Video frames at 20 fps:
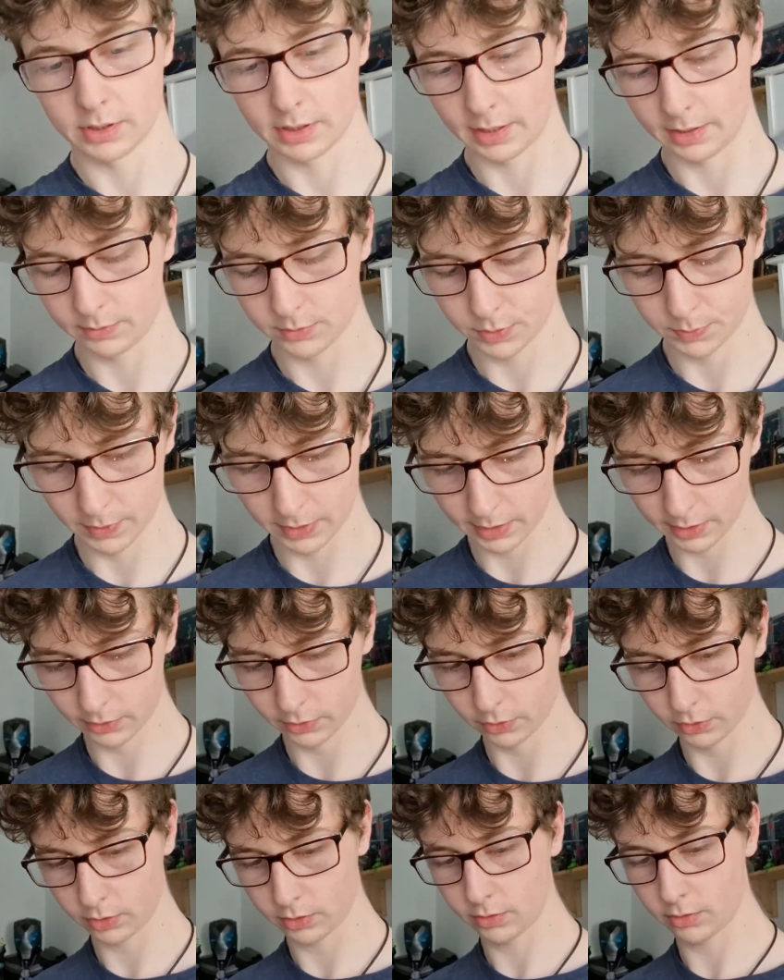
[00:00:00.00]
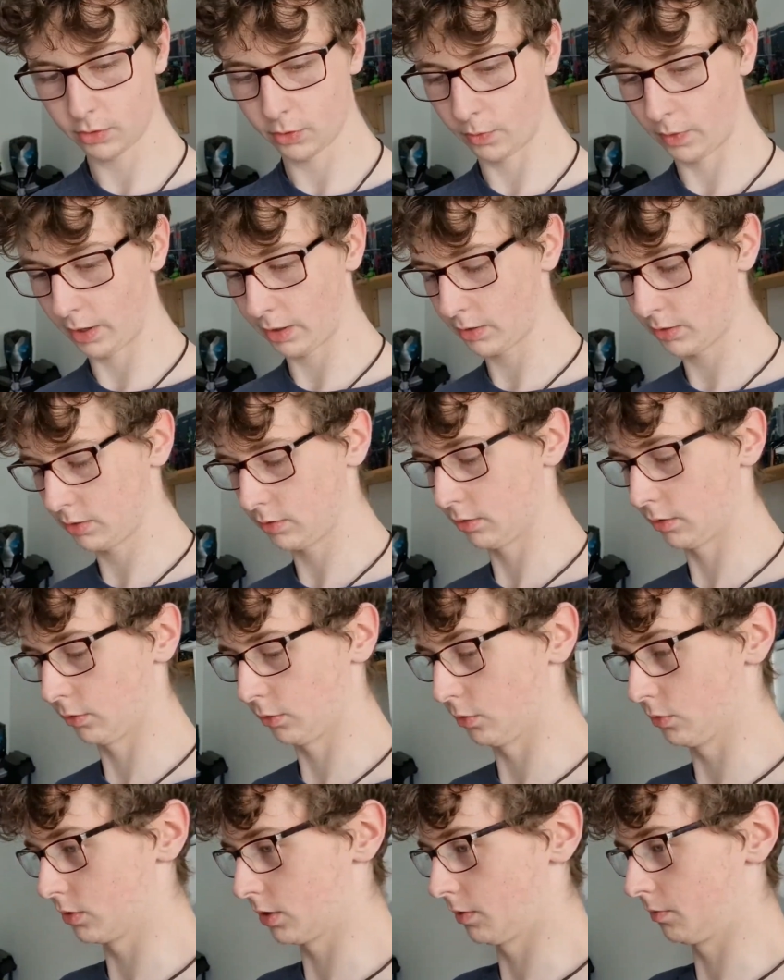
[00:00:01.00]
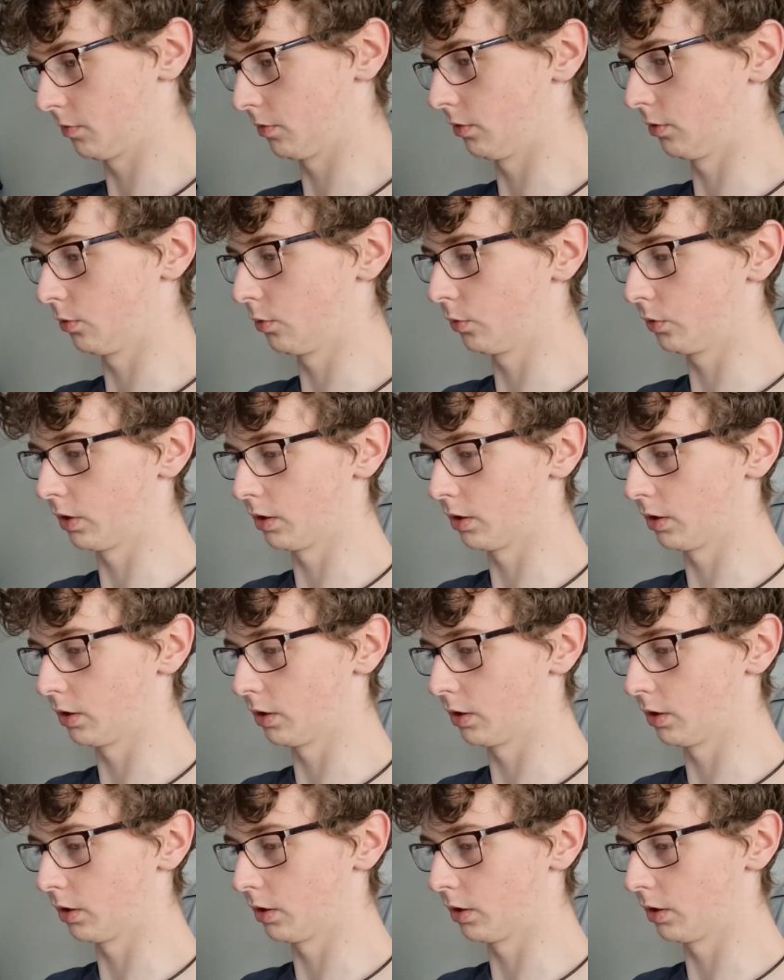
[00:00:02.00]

into that to make it look correct. I'll do the same for